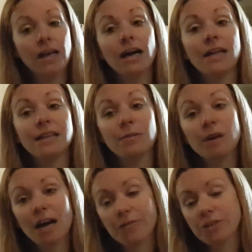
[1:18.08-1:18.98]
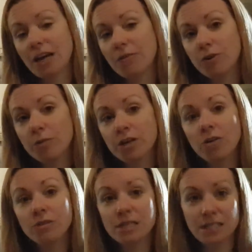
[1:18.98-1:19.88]
and then we have to have what we
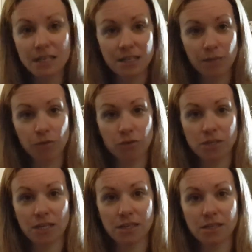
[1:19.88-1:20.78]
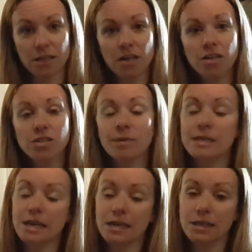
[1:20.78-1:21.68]
call the seasoning process. So we
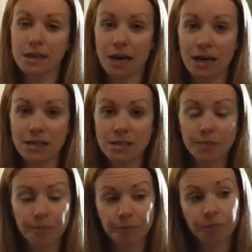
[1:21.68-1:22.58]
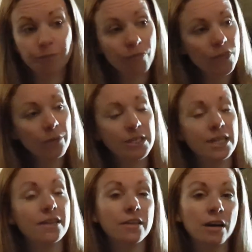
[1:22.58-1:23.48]
take the cask, we
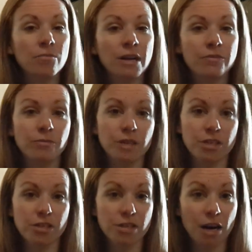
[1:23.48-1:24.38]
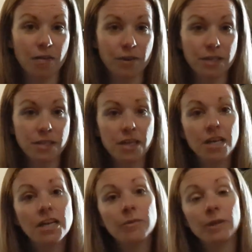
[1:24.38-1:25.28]
take the young wine from this year's harvest,
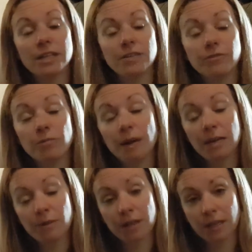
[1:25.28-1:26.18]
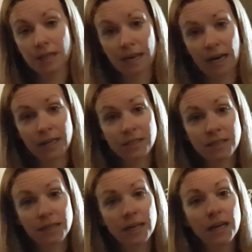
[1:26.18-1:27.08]
we let it ferment within the cask.
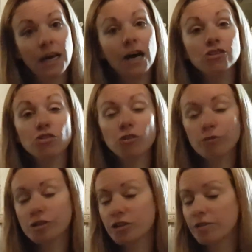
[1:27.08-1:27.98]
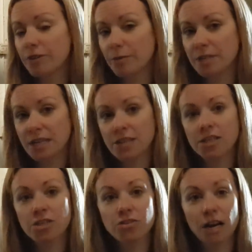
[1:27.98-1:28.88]
So hopefully during fermentation it
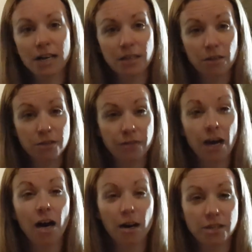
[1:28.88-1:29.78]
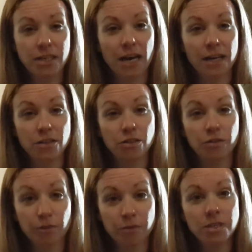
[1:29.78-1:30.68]
extracts a lot of the harsh character
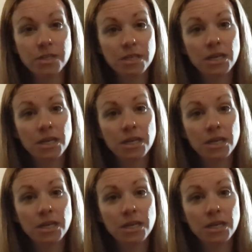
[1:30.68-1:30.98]
of the wood,